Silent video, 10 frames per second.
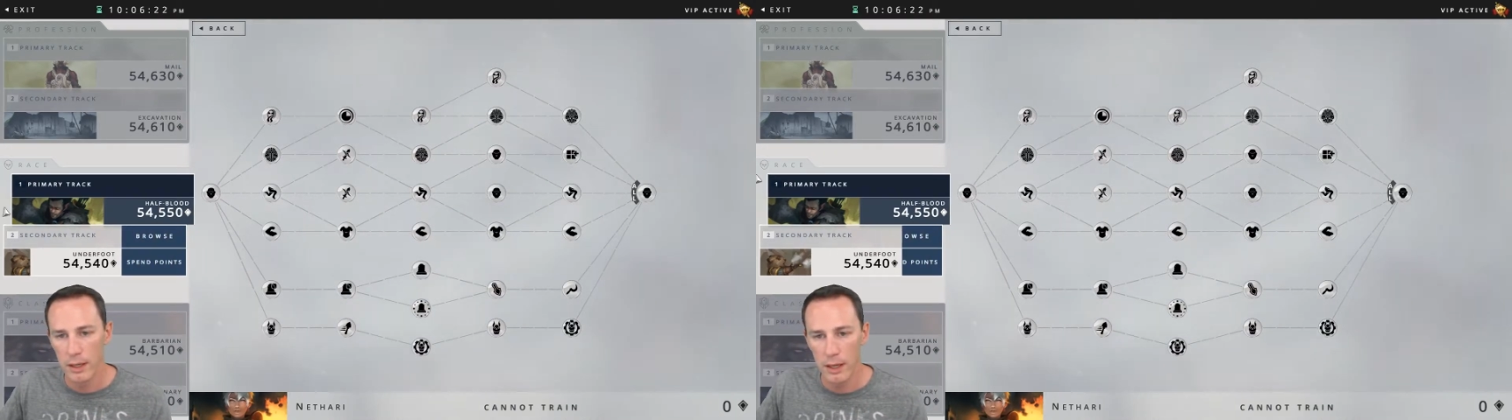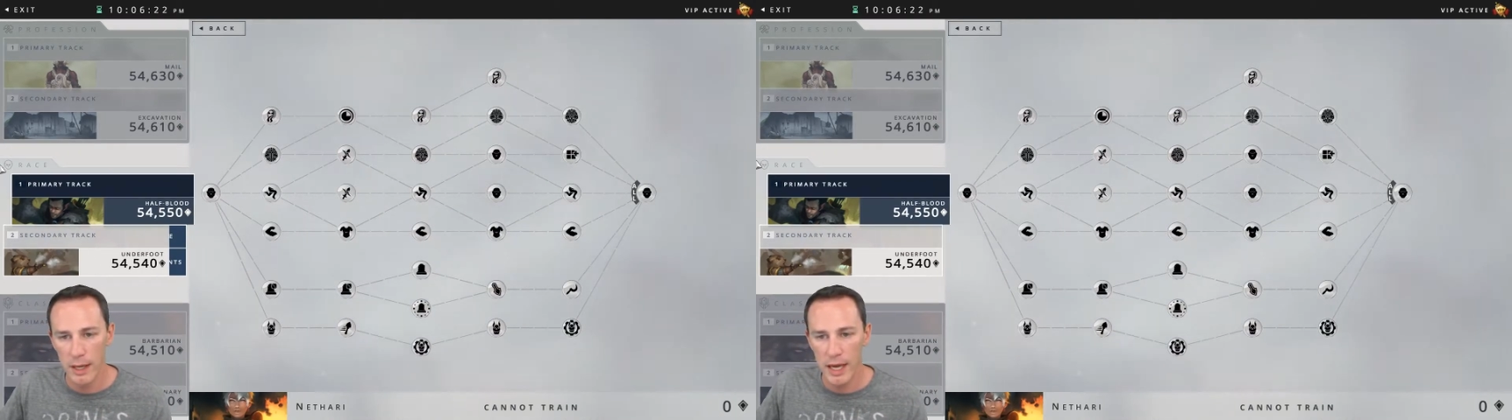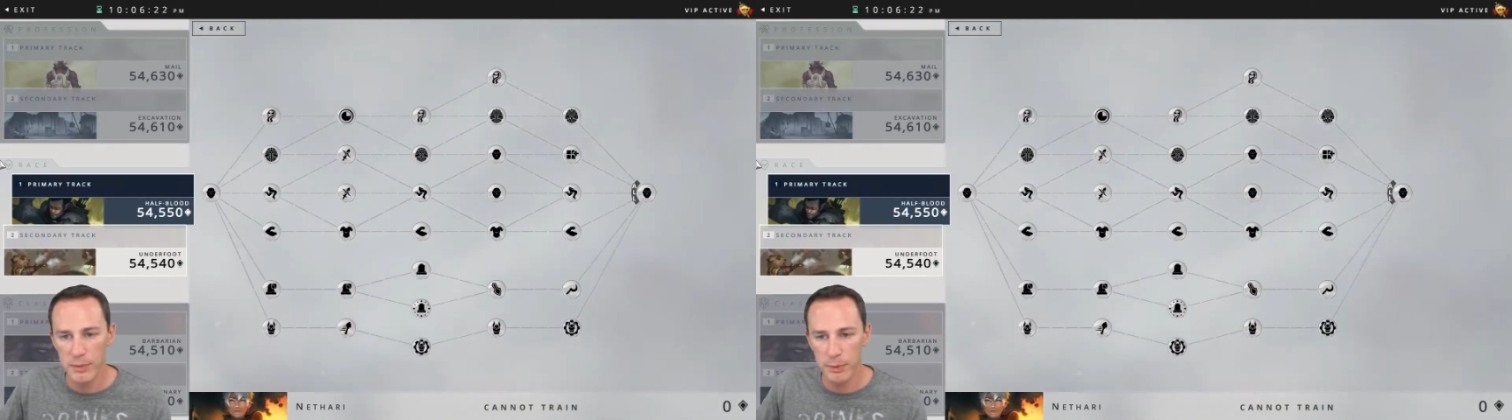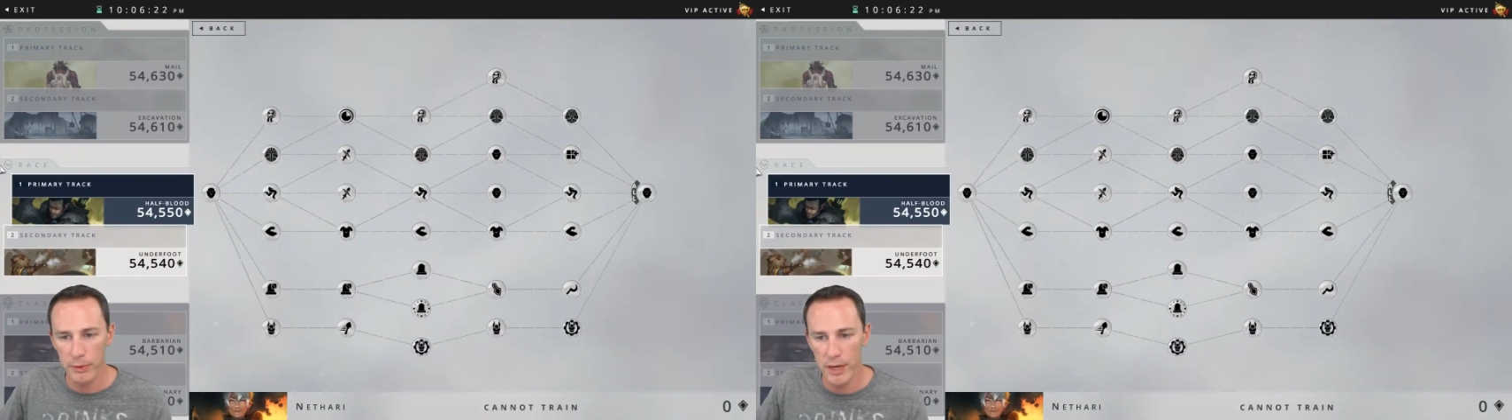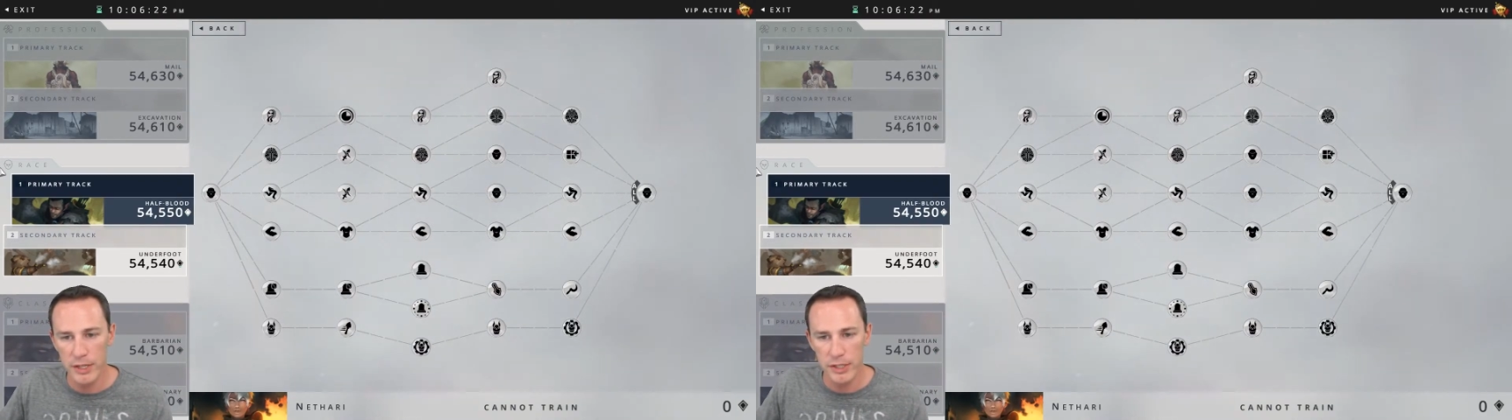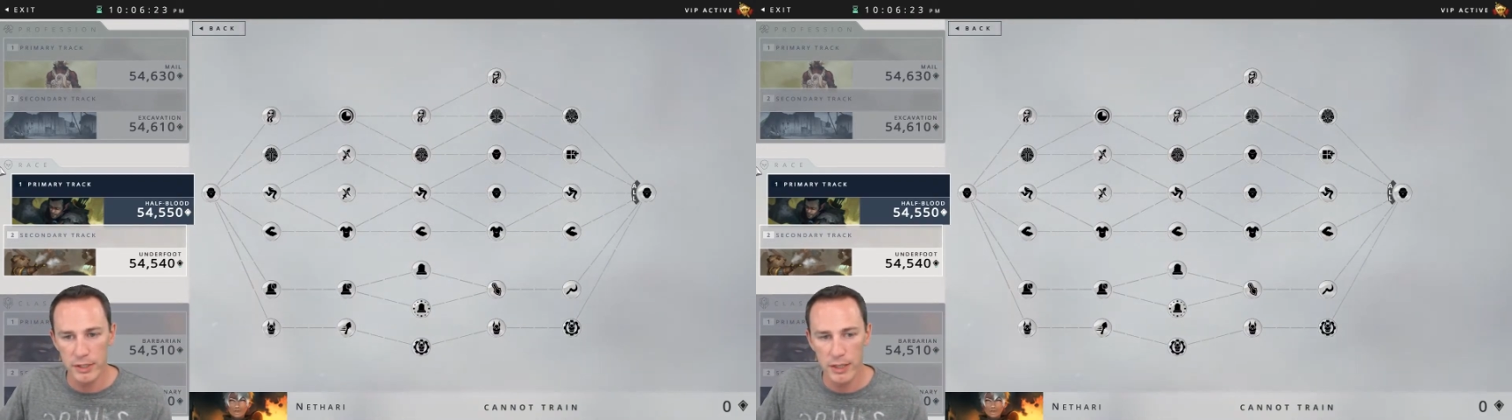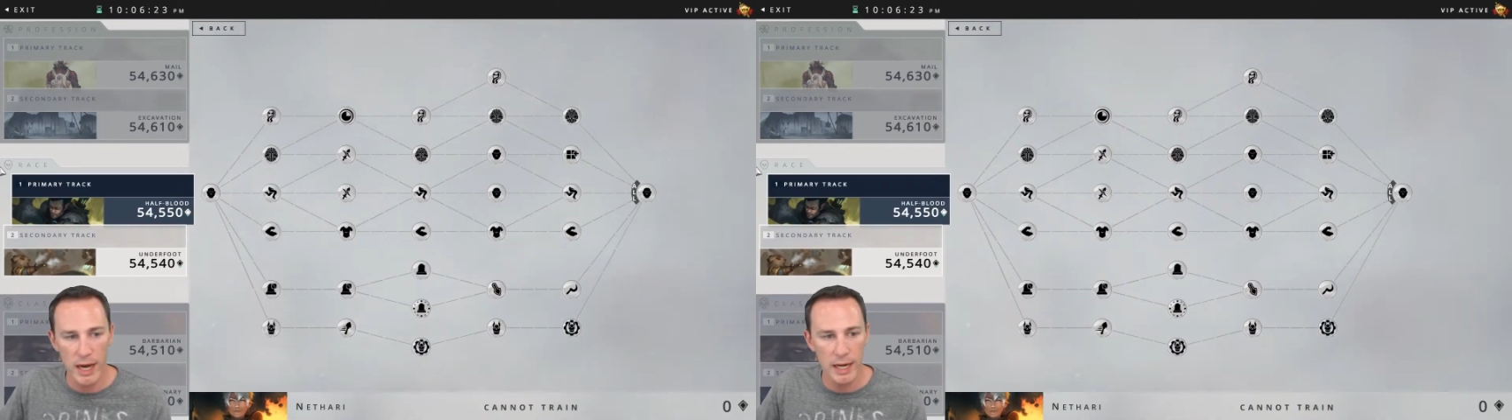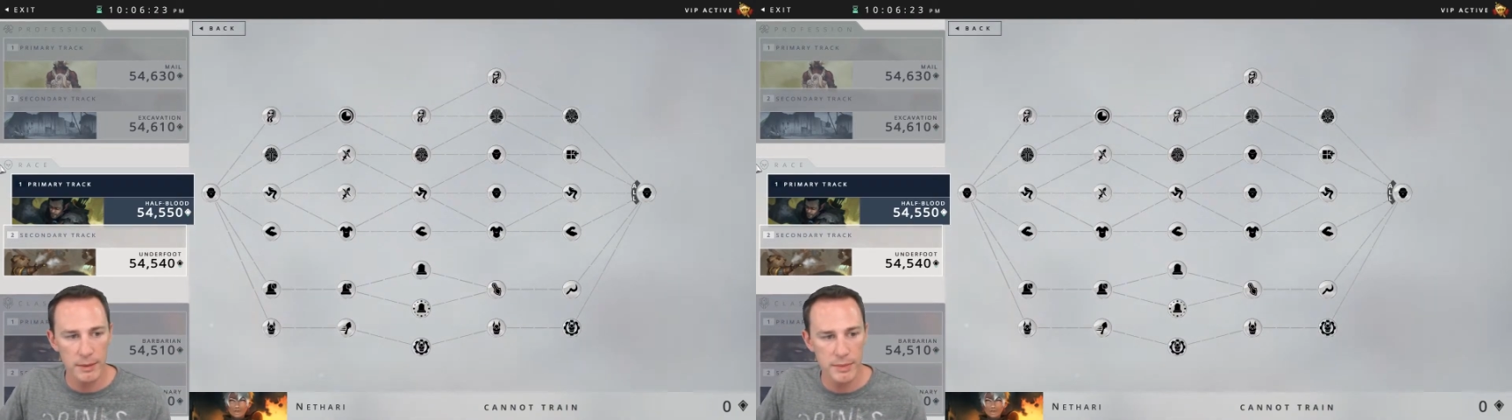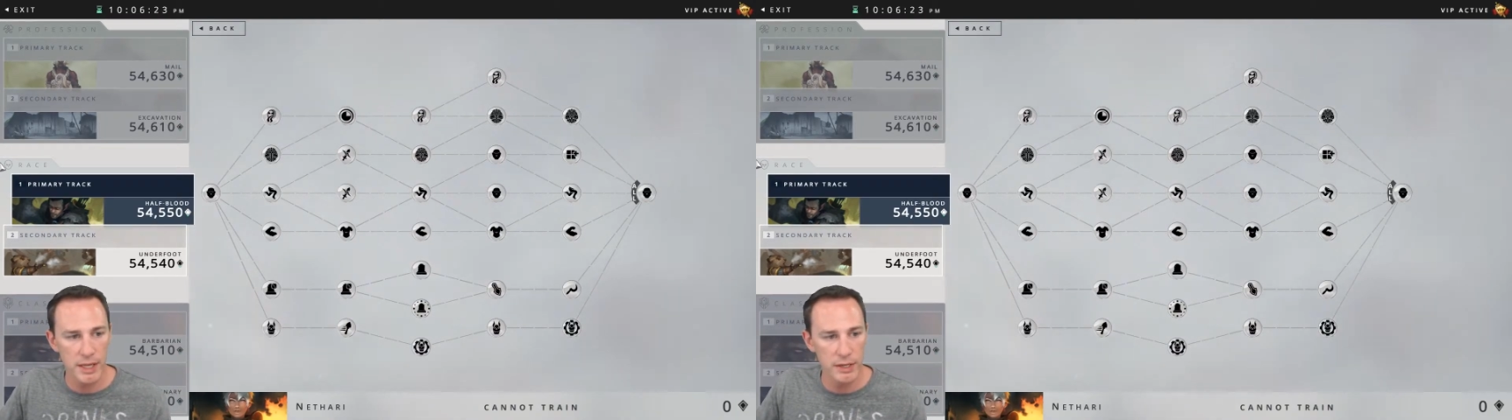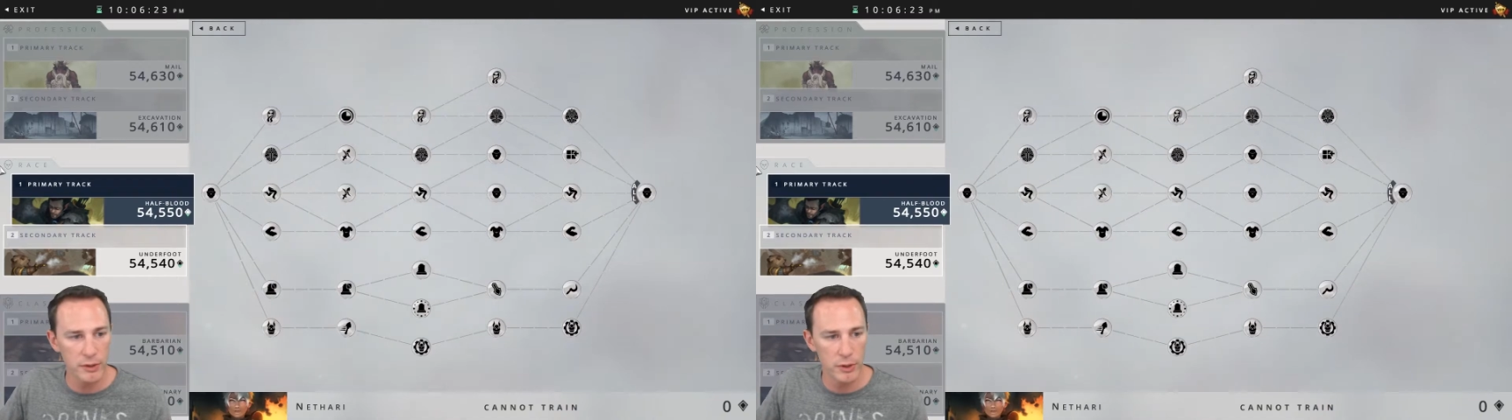exploration items
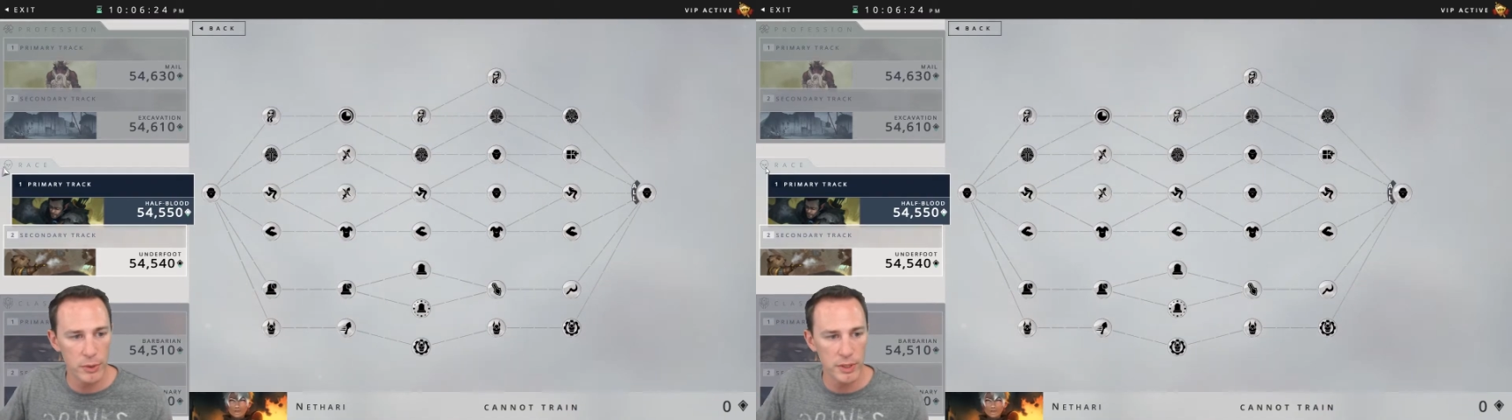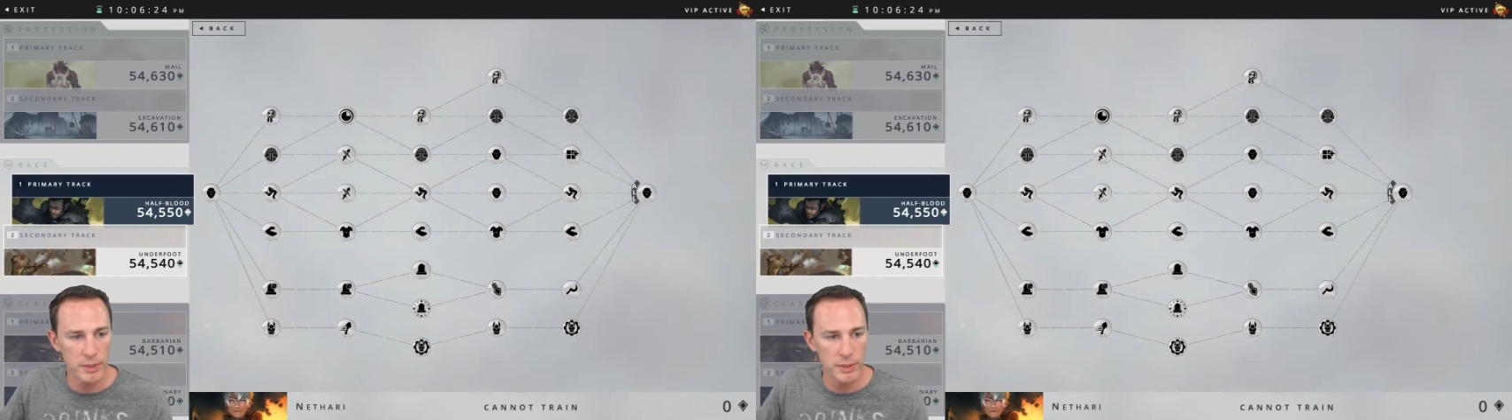that you're going